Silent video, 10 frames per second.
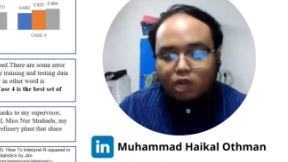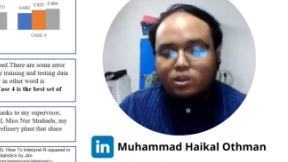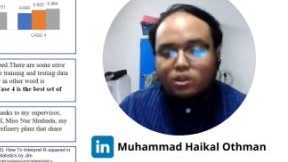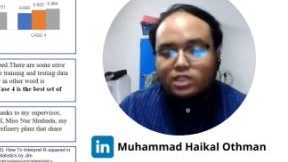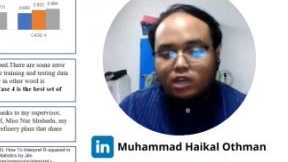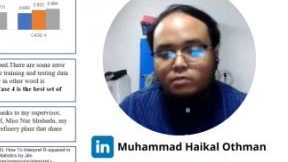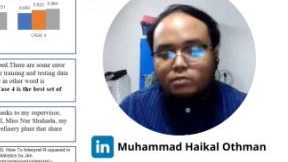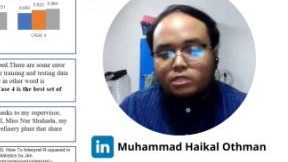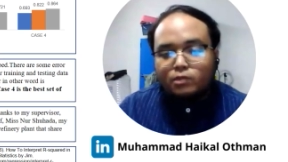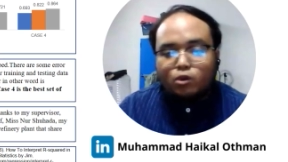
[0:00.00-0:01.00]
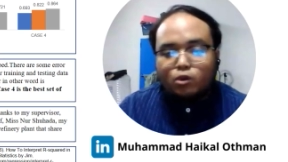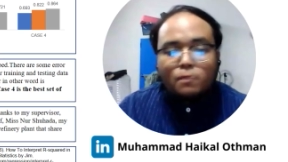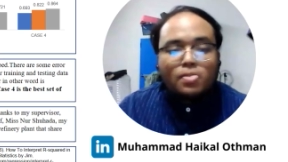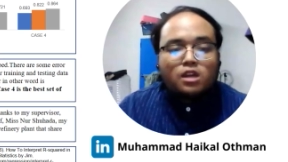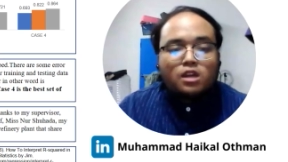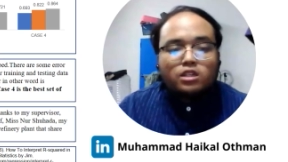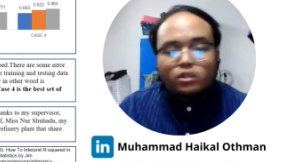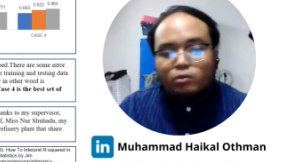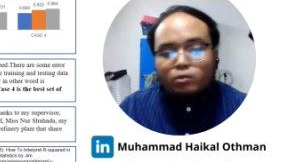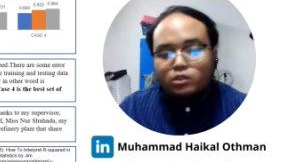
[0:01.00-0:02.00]
quality of BDPO.
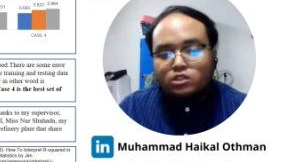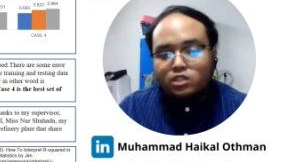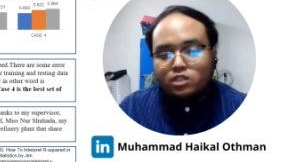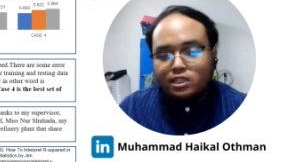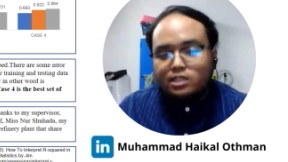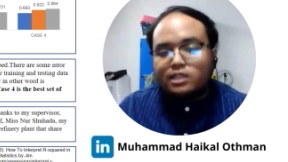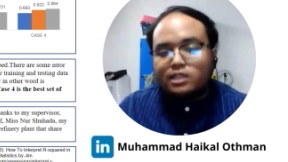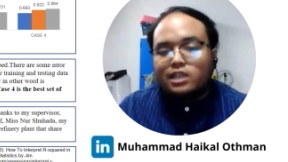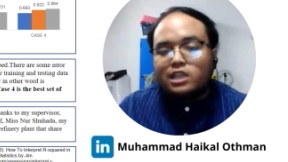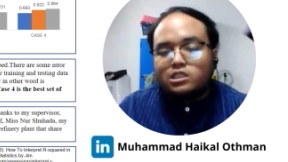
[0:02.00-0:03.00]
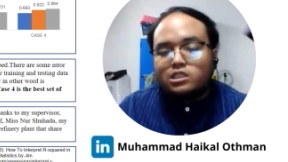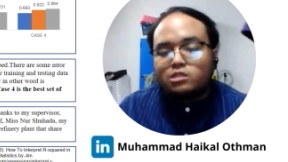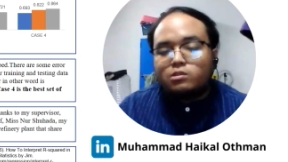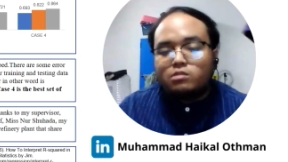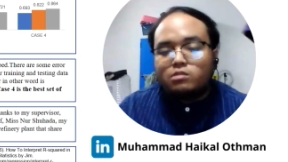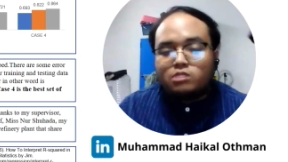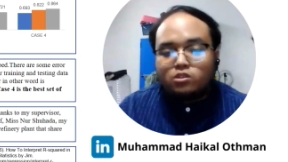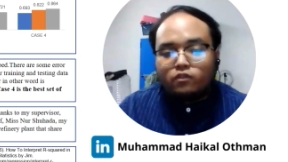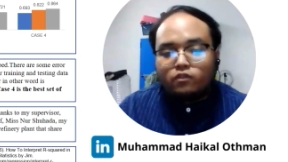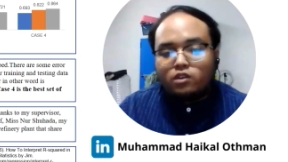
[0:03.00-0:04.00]
Then we proceed to collect the data and distribute them
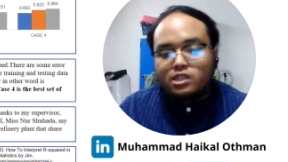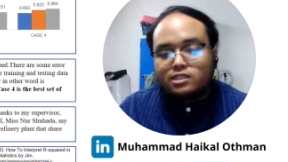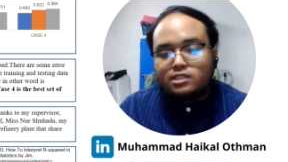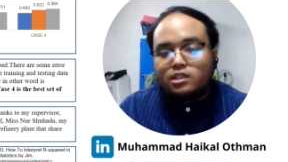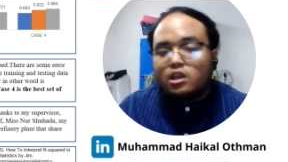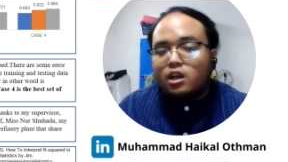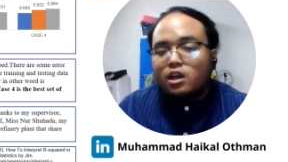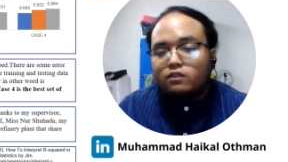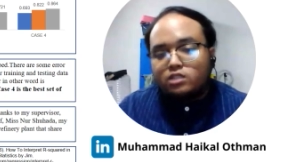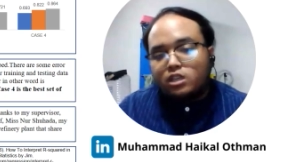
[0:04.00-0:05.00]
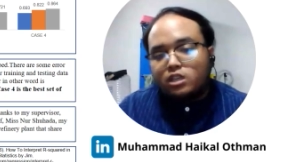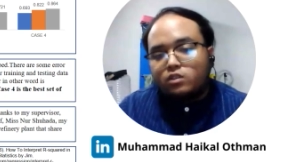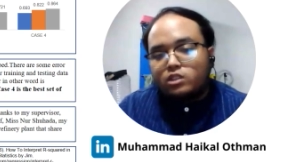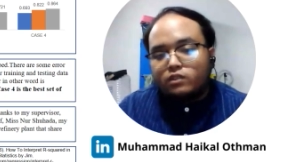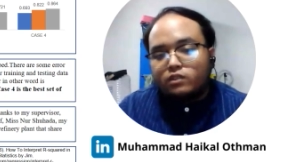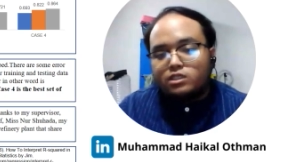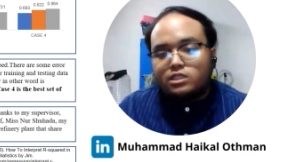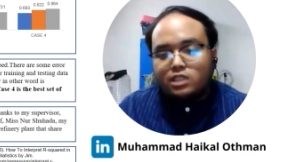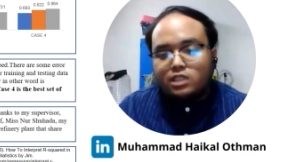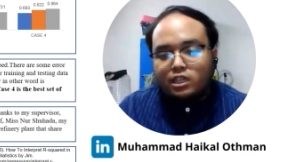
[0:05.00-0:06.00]
into four cases. After that, we develop the
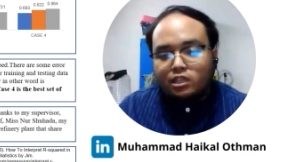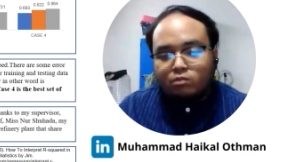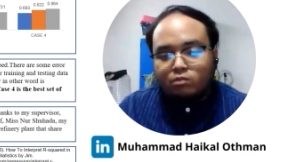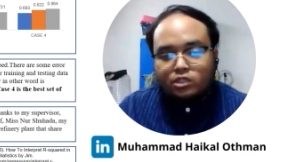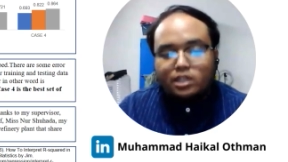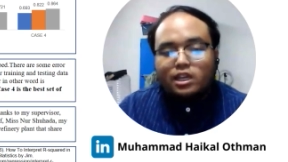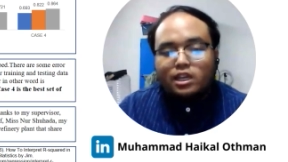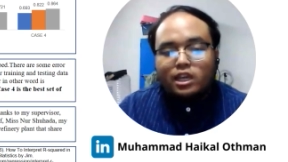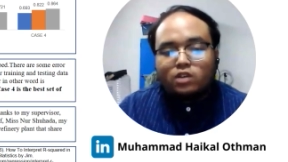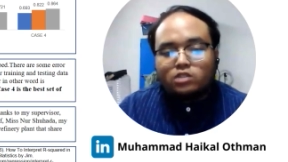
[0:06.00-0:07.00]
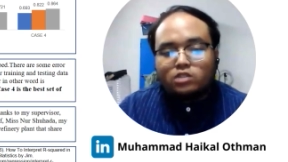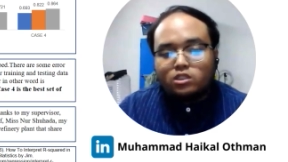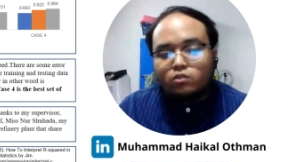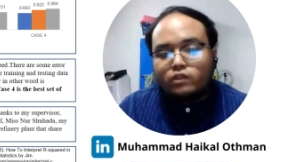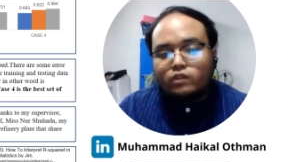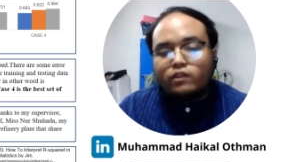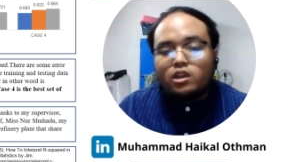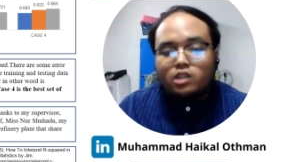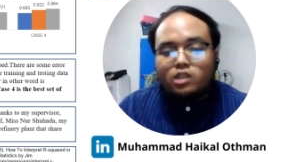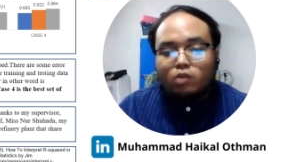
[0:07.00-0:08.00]
single NN model and continue with
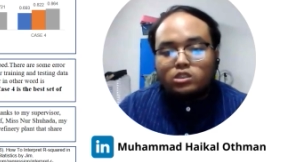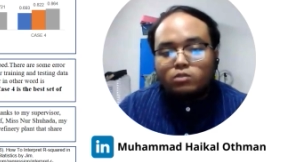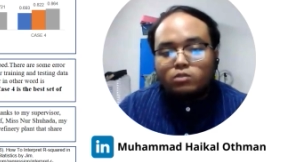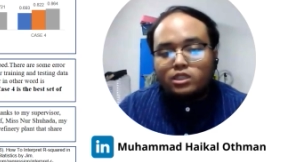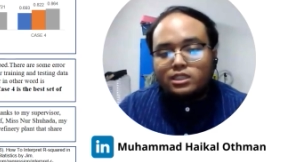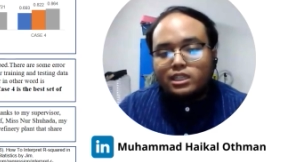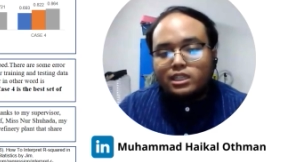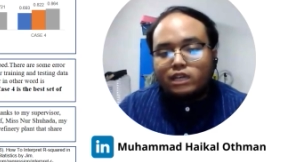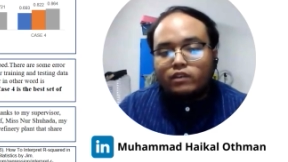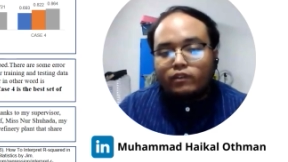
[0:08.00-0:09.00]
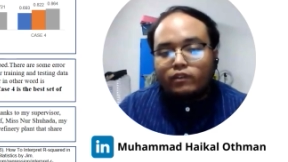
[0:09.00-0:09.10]
network simulation that cover